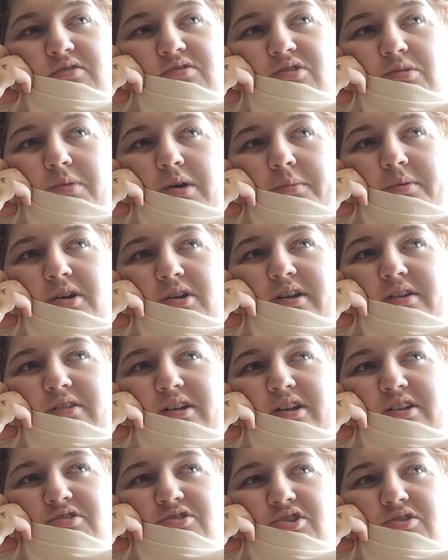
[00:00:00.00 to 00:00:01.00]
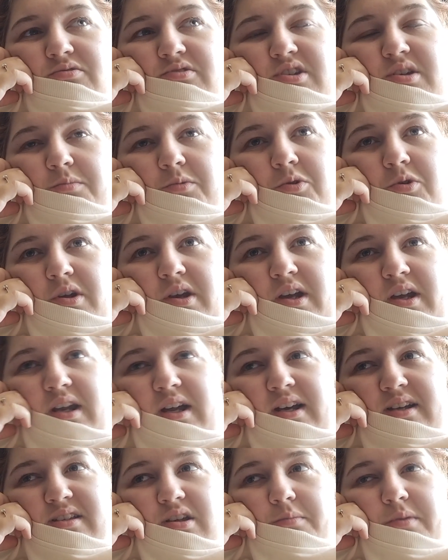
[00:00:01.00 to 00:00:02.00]
So I'll probably go down like Tuesday morning and
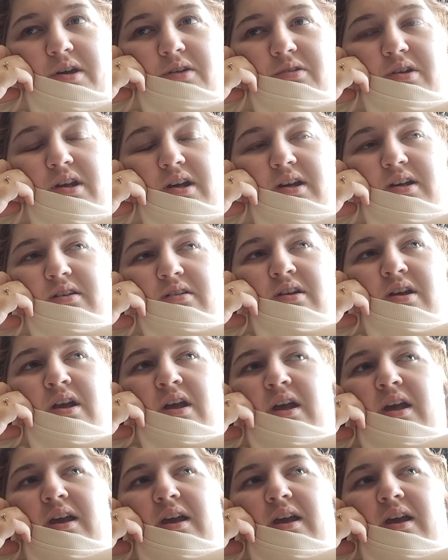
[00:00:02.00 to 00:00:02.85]
ask about it and